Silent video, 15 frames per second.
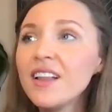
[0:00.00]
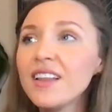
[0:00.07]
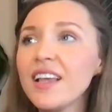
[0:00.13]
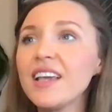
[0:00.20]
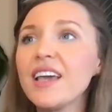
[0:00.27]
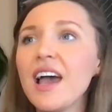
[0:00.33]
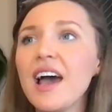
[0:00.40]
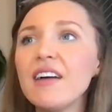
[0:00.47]

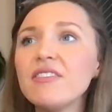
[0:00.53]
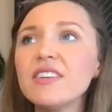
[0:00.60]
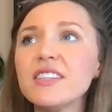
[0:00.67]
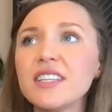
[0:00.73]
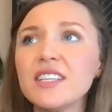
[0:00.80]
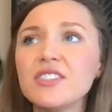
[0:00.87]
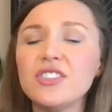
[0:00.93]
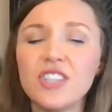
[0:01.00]
Like,
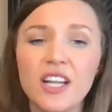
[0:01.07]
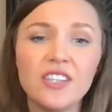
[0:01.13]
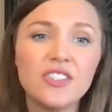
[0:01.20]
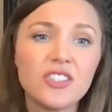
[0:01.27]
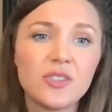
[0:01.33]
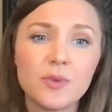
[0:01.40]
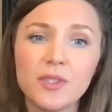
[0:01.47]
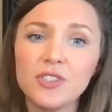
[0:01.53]
everything
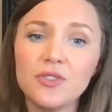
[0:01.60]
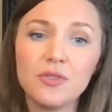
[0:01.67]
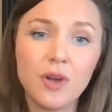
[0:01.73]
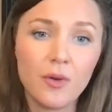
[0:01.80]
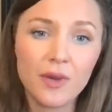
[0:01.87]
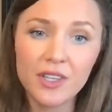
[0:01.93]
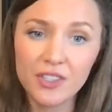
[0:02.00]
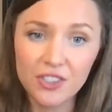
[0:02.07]
changes once you
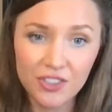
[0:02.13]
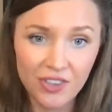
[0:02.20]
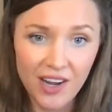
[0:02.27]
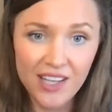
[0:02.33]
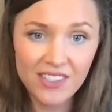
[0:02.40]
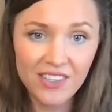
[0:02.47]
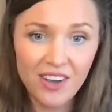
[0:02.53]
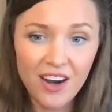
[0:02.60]
know what your
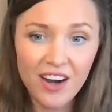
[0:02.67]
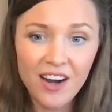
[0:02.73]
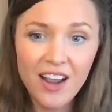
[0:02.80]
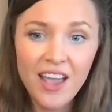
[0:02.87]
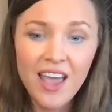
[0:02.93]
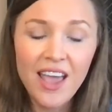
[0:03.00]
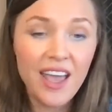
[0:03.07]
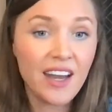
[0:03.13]
strengths are
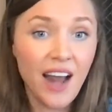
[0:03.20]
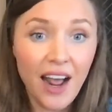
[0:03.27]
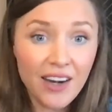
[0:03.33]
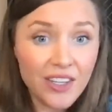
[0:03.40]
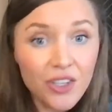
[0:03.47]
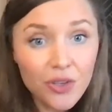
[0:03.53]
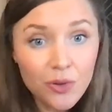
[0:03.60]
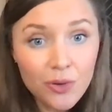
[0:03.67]
and how
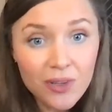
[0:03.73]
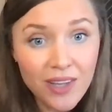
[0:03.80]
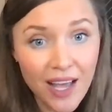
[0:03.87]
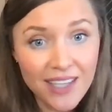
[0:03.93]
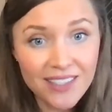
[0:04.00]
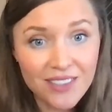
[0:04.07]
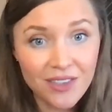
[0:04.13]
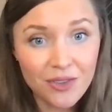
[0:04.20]
to
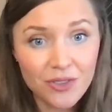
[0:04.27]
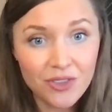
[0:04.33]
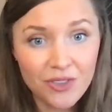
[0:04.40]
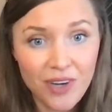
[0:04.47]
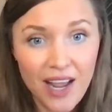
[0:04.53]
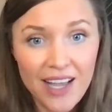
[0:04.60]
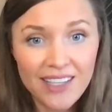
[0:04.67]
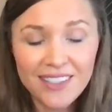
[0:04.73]
utilize those
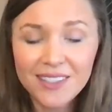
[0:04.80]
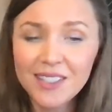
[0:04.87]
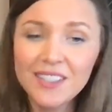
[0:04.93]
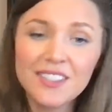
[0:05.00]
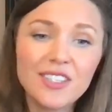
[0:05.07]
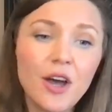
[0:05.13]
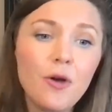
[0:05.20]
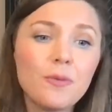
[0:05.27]
strengths. And
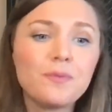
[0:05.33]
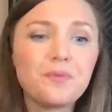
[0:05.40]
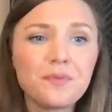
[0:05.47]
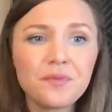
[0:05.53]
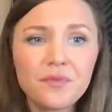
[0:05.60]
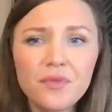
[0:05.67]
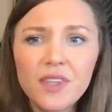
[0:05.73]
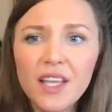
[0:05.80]
so
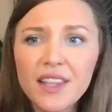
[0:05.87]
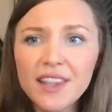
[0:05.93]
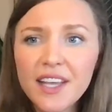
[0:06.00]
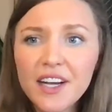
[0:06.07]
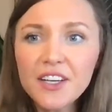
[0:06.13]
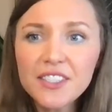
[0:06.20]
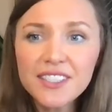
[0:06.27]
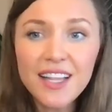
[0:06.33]

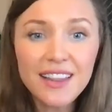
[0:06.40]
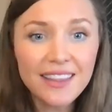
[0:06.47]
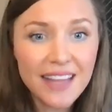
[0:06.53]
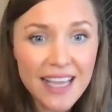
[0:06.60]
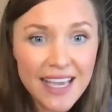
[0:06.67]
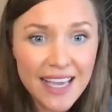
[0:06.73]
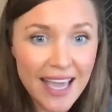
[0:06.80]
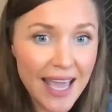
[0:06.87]
there is a
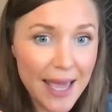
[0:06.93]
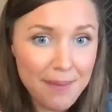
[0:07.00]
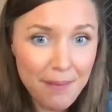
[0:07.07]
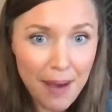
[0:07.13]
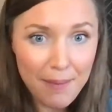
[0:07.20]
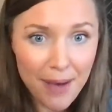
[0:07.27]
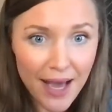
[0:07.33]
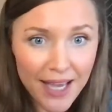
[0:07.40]
link in
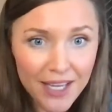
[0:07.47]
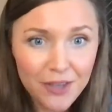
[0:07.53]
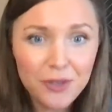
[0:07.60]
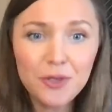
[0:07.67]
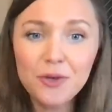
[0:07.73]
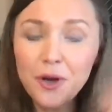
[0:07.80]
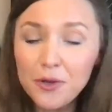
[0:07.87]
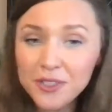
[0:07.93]
my bio.
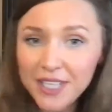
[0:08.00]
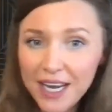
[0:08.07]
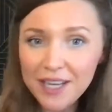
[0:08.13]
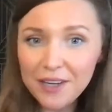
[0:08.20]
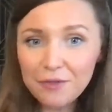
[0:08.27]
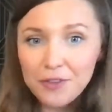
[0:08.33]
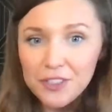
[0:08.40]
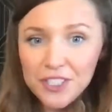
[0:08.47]
You go sign
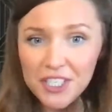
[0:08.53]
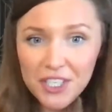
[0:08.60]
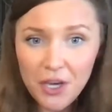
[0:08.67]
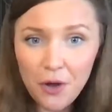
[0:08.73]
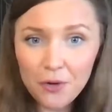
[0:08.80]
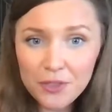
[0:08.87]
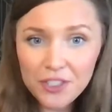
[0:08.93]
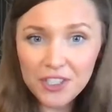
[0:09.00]
up for
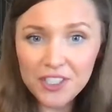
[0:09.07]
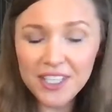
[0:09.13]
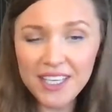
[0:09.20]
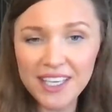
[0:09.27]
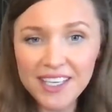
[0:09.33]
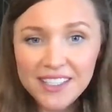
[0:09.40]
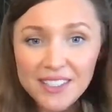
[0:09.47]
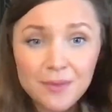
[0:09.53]
Decode Your
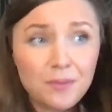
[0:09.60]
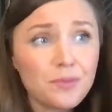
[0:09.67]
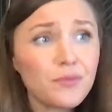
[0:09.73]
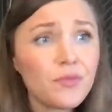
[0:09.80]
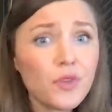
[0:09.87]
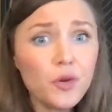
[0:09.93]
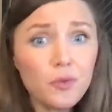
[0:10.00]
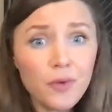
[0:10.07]
Keys.
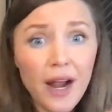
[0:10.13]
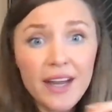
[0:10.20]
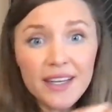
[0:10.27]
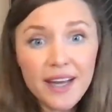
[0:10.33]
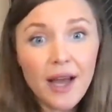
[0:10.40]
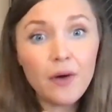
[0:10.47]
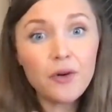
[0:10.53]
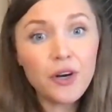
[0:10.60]
Right
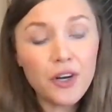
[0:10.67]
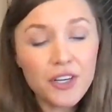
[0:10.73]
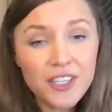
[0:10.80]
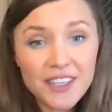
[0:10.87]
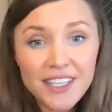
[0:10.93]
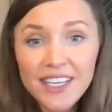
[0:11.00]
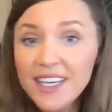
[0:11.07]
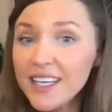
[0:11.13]
now,
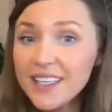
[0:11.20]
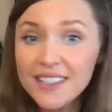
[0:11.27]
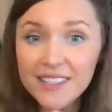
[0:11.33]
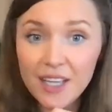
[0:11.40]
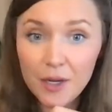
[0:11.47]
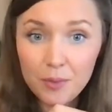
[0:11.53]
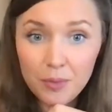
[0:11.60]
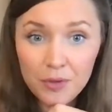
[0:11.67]
currently, it is
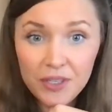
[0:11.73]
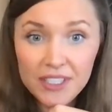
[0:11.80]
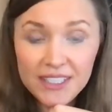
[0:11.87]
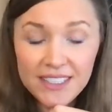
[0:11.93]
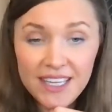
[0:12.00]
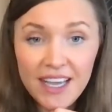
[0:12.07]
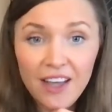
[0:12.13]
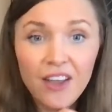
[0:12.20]
on
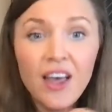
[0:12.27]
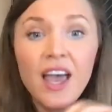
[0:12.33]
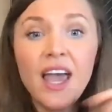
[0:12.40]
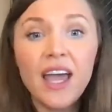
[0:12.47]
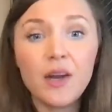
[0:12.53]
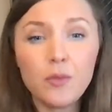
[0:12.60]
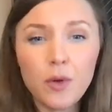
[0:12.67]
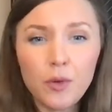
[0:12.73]
pre-sale,
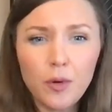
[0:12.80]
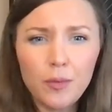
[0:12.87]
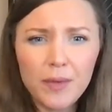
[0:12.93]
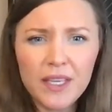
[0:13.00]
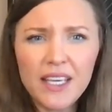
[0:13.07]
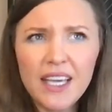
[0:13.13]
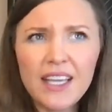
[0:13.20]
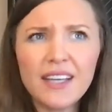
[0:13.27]
and we will
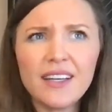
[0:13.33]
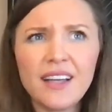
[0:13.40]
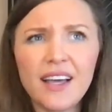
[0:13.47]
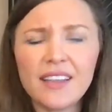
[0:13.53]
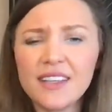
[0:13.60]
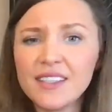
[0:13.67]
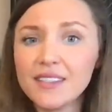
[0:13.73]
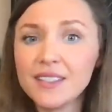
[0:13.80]
begin, I
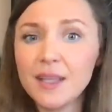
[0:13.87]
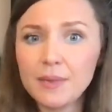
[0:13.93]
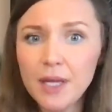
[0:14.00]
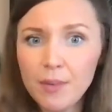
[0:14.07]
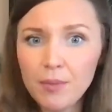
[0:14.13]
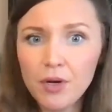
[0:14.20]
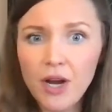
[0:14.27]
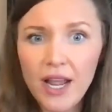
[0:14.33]
think it's
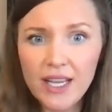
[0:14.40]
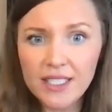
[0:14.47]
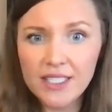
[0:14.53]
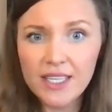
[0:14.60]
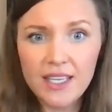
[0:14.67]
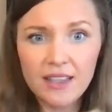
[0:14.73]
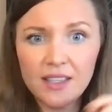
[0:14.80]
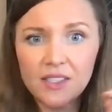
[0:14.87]
September
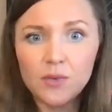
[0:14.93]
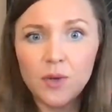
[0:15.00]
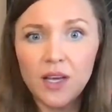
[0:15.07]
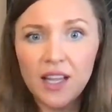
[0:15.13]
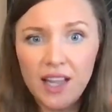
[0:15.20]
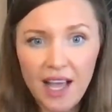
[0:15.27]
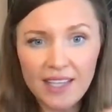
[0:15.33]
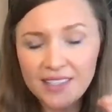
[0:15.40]
18th is when
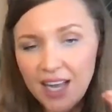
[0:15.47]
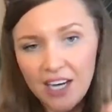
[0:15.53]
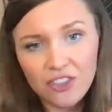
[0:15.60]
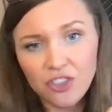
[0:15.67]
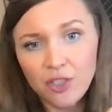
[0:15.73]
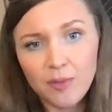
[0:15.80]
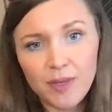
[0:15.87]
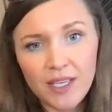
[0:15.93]
class
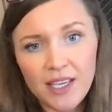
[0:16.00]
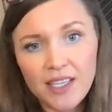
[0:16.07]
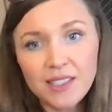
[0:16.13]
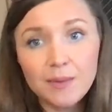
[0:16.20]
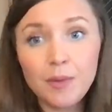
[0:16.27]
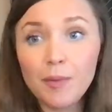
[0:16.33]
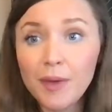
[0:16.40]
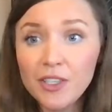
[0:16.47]
actually
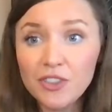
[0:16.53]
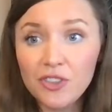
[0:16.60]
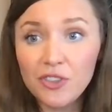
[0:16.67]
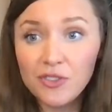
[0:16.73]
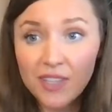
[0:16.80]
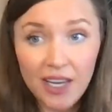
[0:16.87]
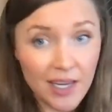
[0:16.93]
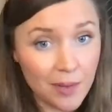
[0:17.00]
begins, but make sure you
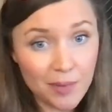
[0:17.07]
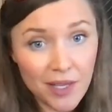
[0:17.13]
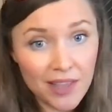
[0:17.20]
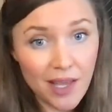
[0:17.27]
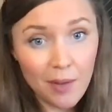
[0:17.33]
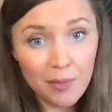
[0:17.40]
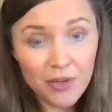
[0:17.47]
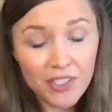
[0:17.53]
sign up, get
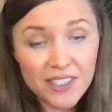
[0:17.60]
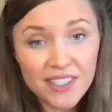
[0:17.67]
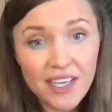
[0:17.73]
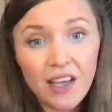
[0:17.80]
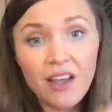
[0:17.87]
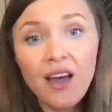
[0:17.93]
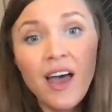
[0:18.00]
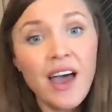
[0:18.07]
that
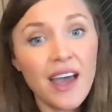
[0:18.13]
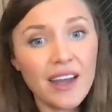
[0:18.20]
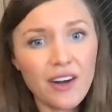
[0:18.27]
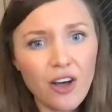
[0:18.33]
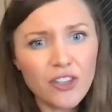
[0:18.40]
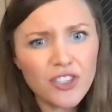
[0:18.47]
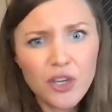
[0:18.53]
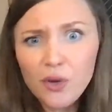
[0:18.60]
pre-sale. And
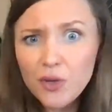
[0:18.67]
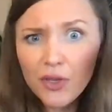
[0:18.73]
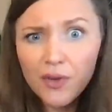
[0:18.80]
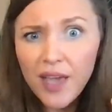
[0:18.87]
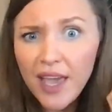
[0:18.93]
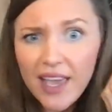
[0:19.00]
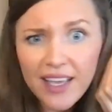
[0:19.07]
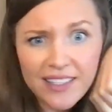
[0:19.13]
also, you
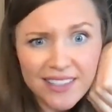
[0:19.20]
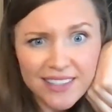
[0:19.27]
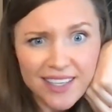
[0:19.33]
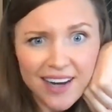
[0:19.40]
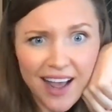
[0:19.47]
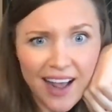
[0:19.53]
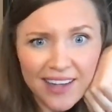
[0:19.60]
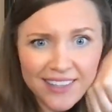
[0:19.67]
get
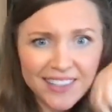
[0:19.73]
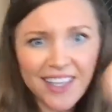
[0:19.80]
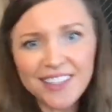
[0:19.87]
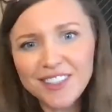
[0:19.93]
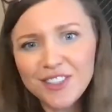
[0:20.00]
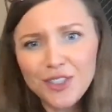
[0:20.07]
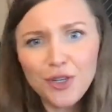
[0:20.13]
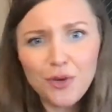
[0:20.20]
instant
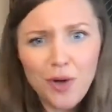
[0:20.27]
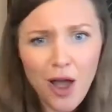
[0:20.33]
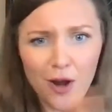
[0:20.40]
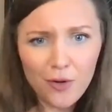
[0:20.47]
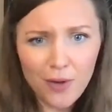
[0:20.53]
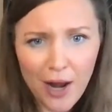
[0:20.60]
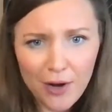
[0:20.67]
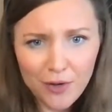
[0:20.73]
access to
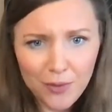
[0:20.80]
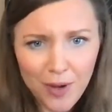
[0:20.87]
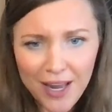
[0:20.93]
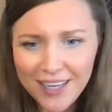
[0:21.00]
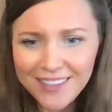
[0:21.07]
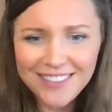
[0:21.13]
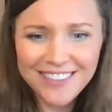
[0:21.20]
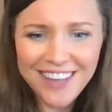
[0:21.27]
round
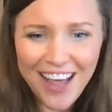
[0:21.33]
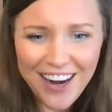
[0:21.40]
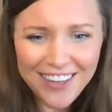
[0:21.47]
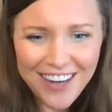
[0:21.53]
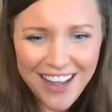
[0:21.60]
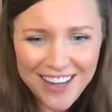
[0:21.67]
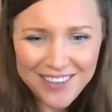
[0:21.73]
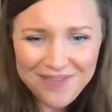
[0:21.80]
one. All
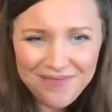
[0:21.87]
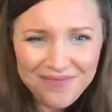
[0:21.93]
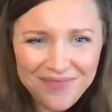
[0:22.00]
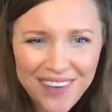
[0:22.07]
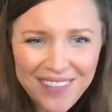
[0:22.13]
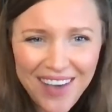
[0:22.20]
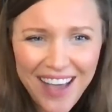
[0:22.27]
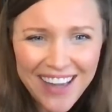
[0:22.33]
right,
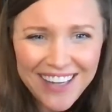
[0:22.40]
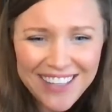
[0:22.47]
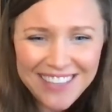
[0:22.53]
bye-bye.